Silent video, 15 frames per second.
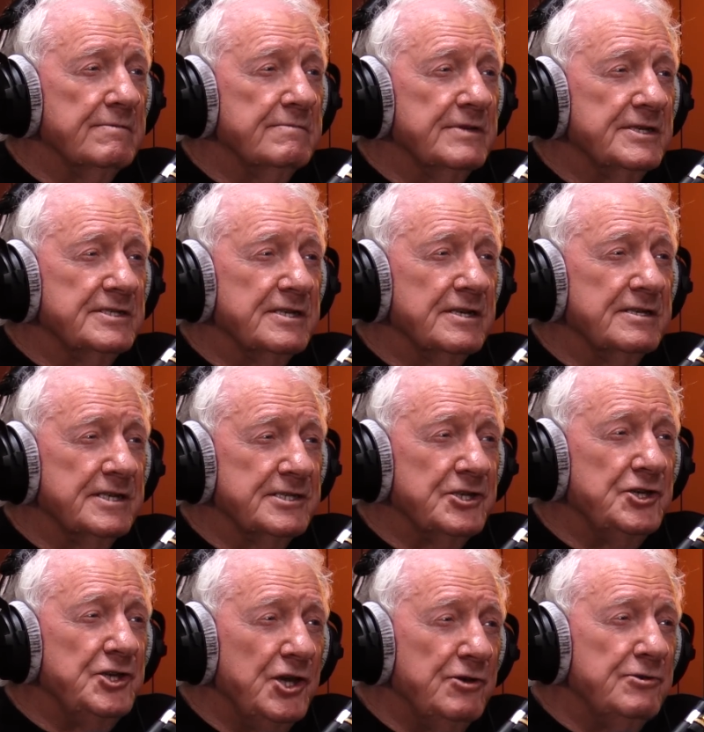There's a
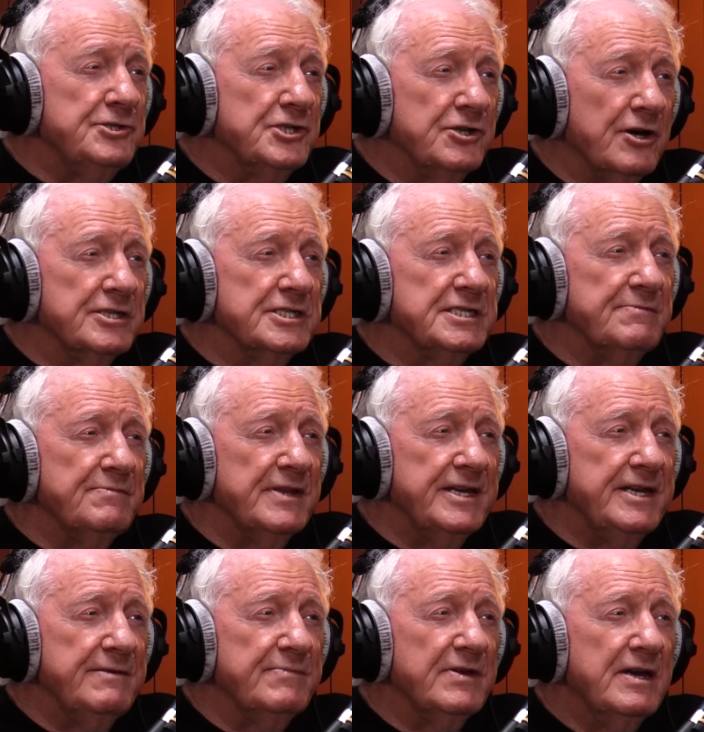huge quantum
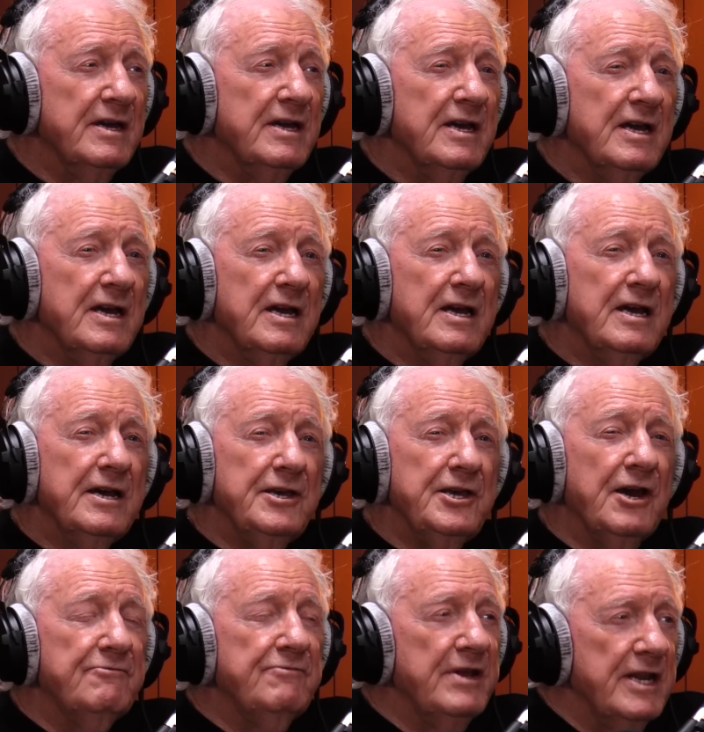leap, a
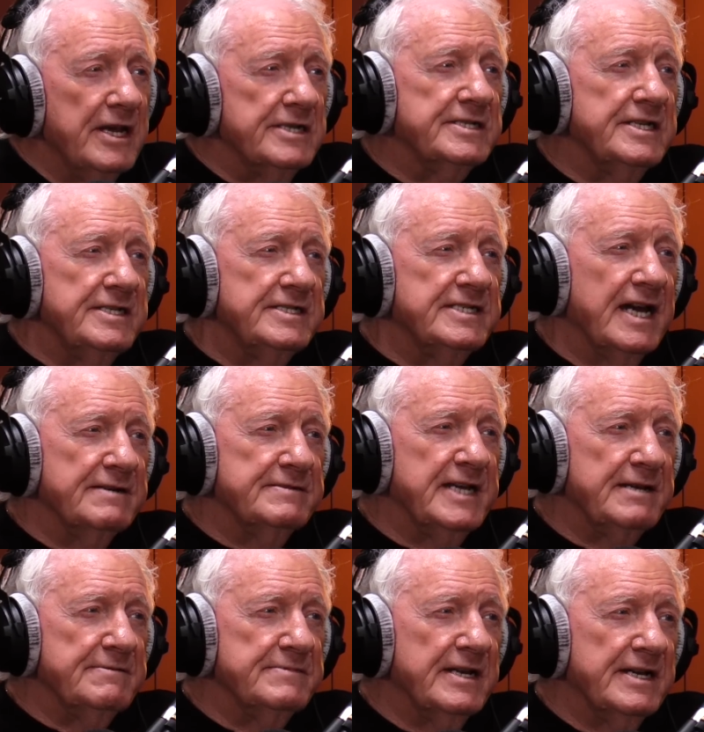reluctance
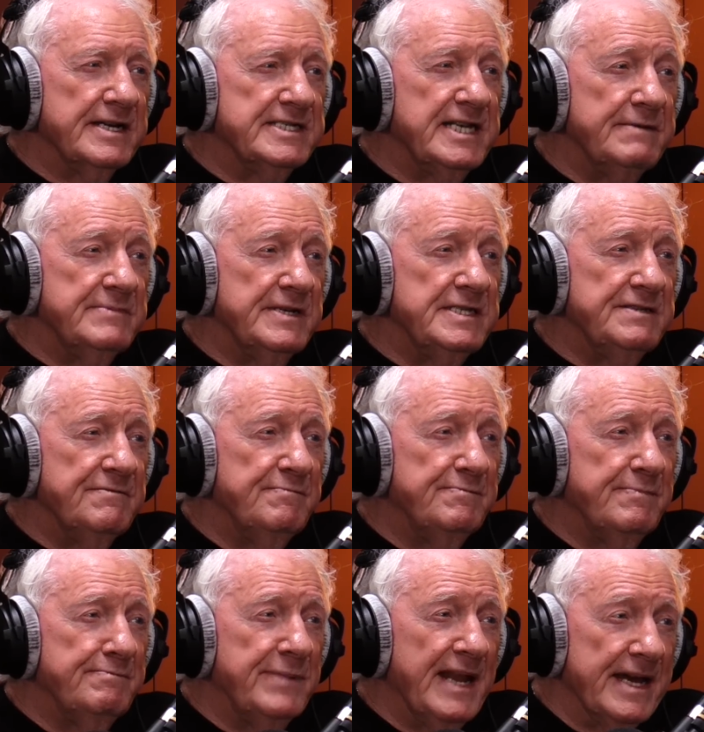acceptance of
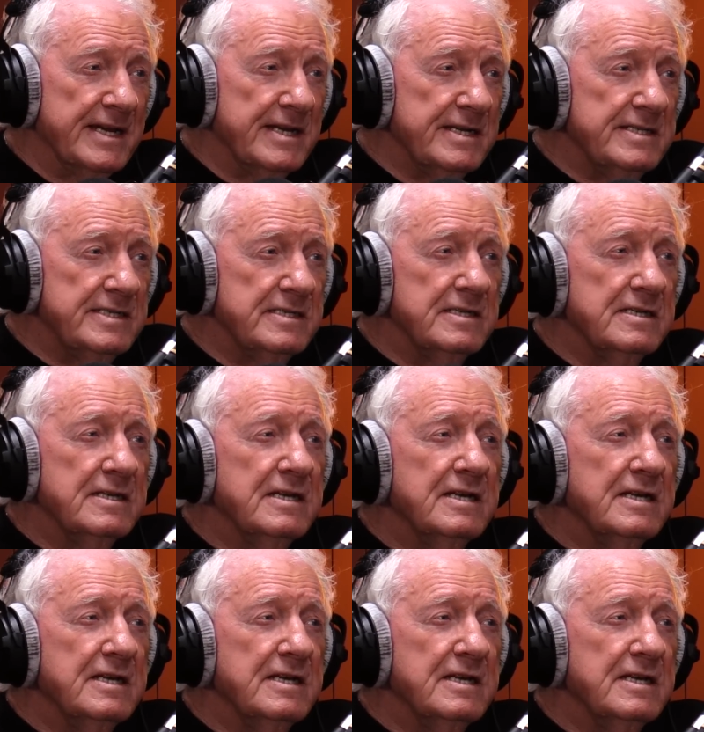blanks.